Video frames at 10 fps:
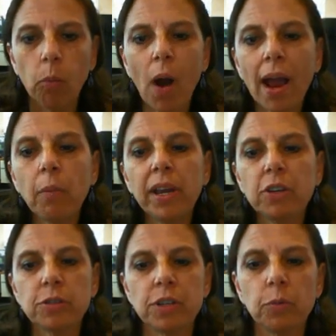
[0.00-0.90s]
Why are we
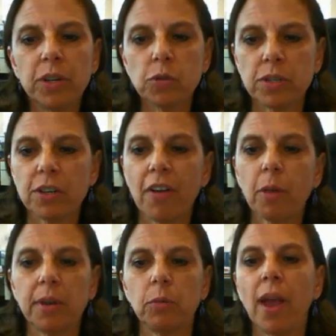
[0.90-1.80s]
interested in resource
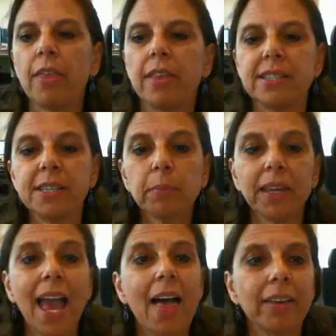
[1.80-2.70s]
development rather than simply
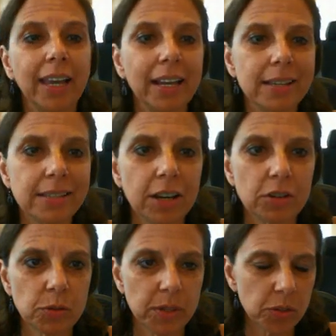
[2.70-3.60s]
allocating
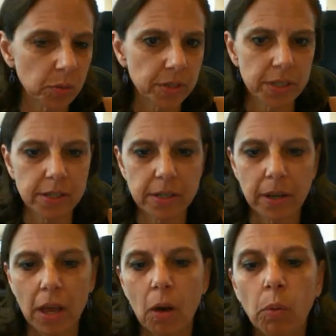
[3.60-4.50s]
scarce resources?
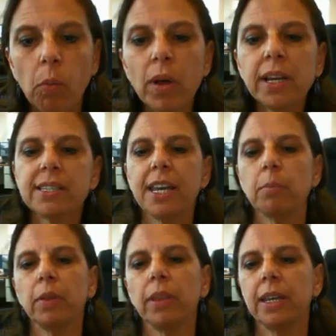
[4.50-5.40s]
Well, one
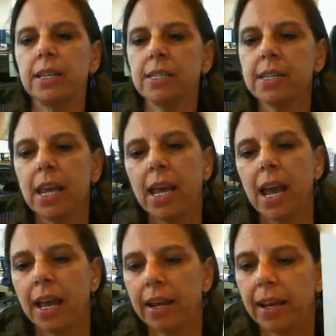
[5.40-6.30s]
example is
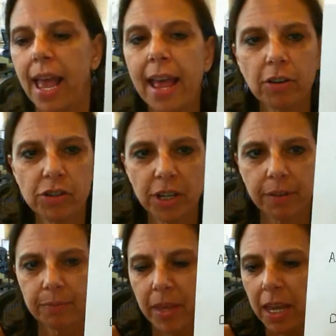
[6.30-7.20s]
energy.
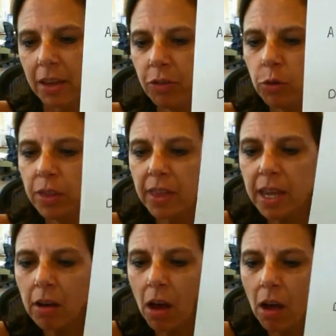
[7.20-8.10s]
If you
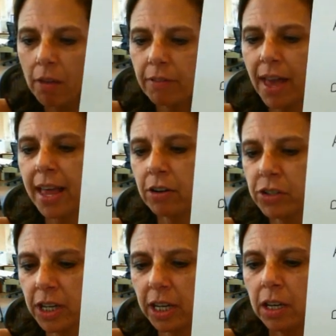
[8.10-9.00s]
think of
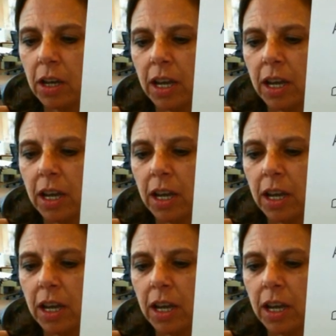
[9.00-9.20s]
energy,